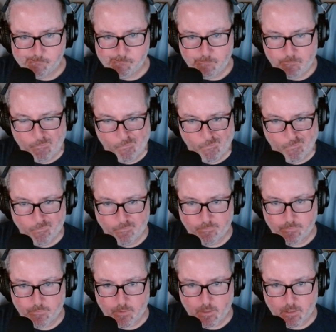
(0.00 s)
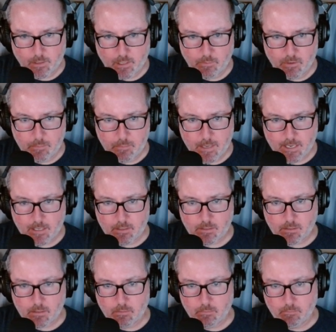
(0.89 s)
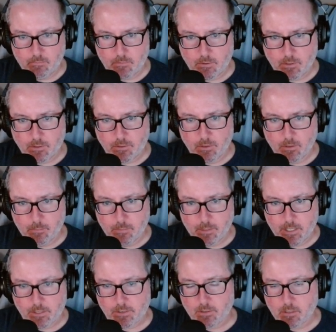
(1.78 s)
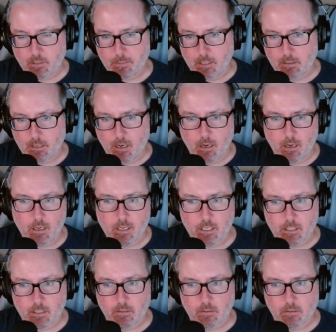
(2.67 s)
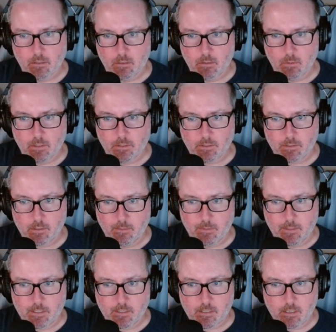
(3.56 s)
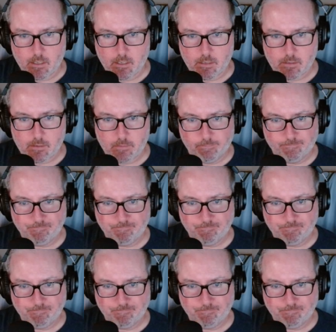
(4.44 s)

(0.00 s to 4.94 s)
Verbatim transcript: Mm, can we make some determinations about high and low on some of these guys?